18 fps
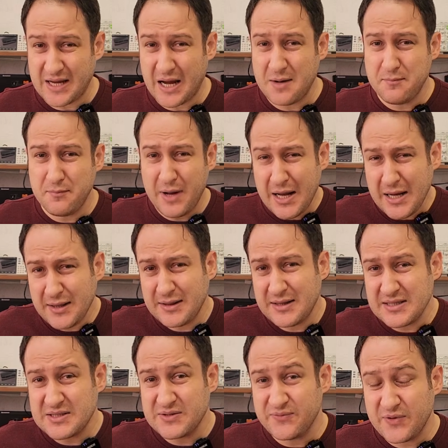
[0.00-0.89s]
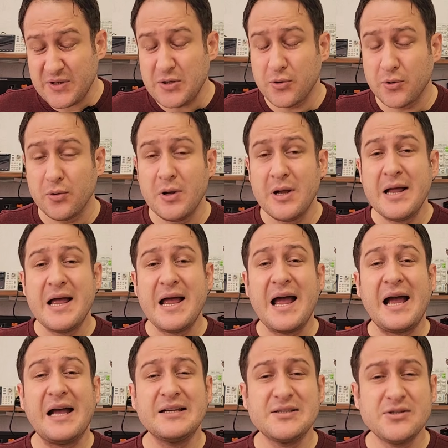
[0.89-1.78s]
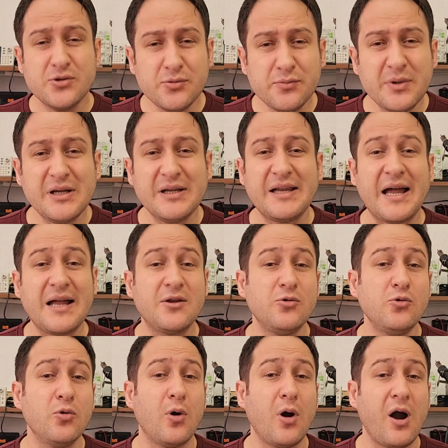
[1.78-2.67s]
I made this video assuming that you